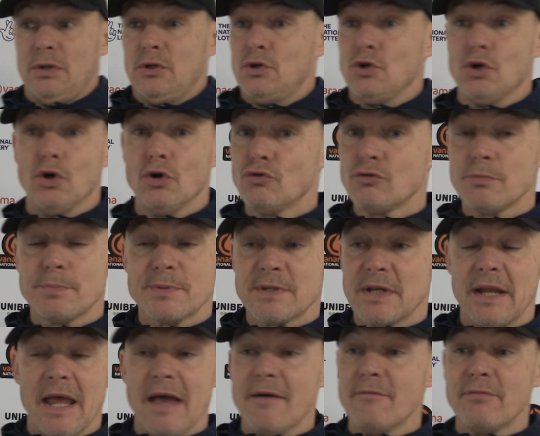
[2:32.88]

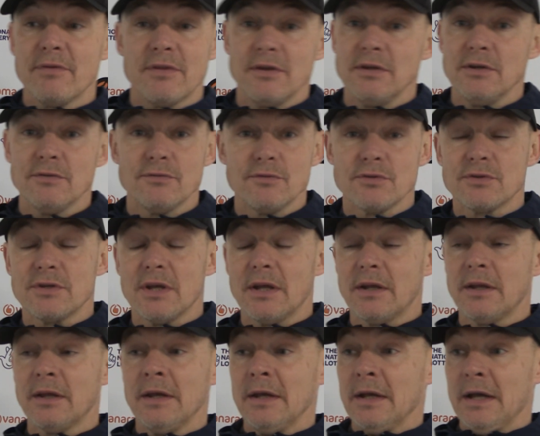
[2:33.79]
100% everything you just
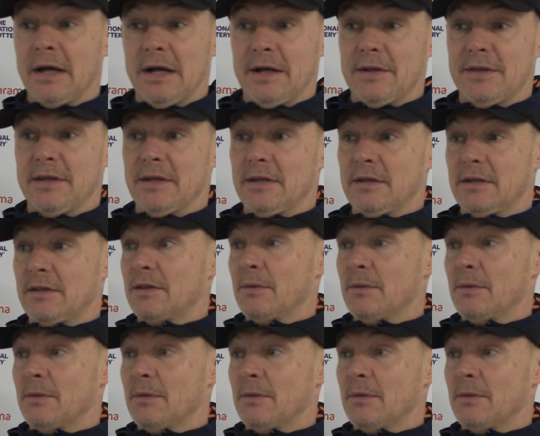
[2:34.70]
said. I think